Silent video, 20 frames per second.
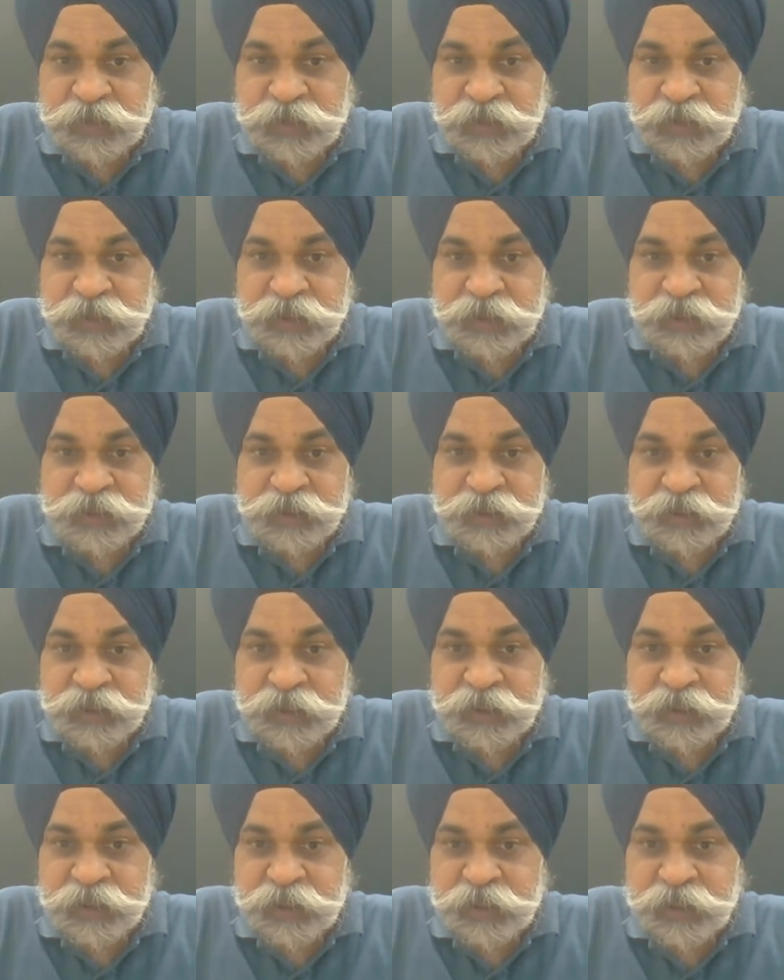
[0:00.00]
It is
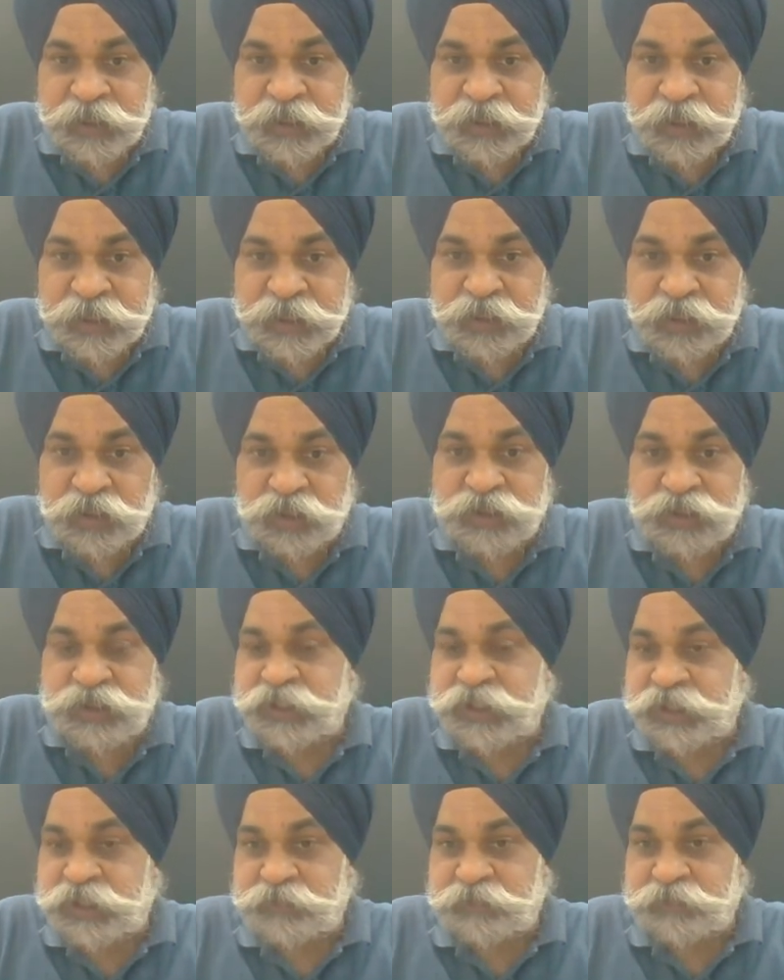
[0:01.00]
containing 10 oxygen
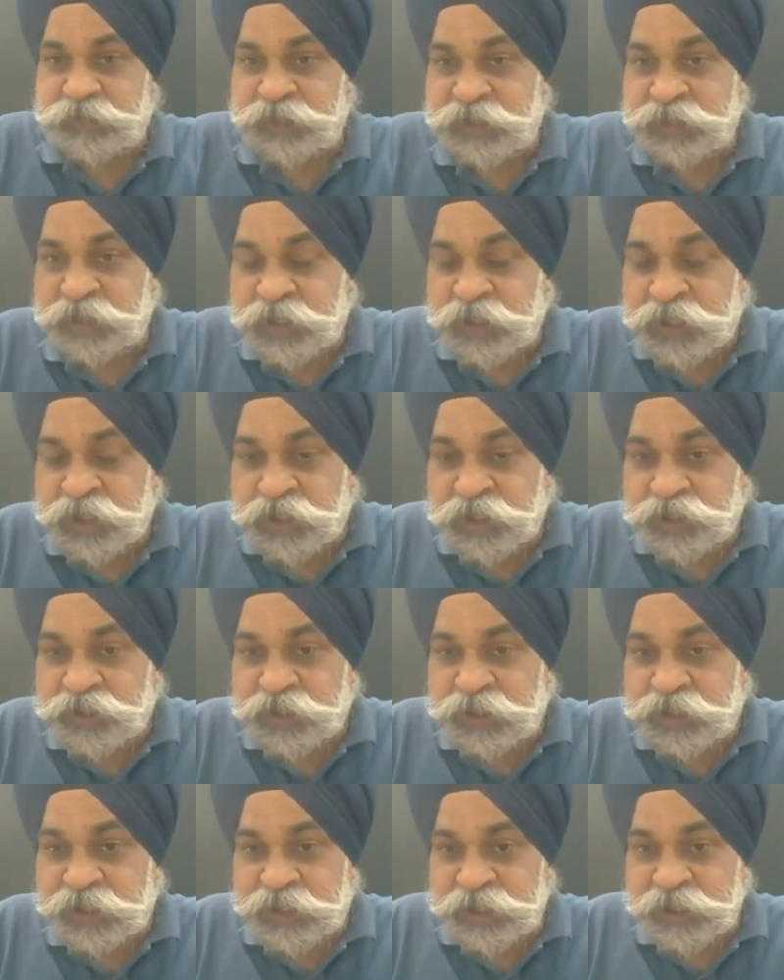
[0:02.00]
atoms.
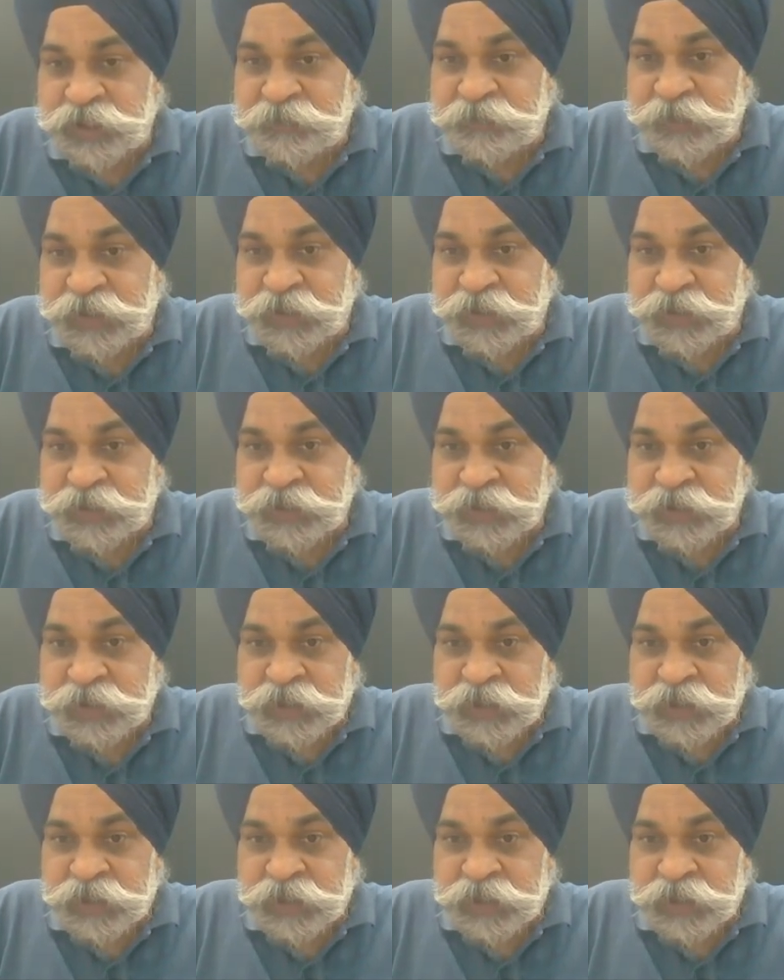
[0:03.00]
So this means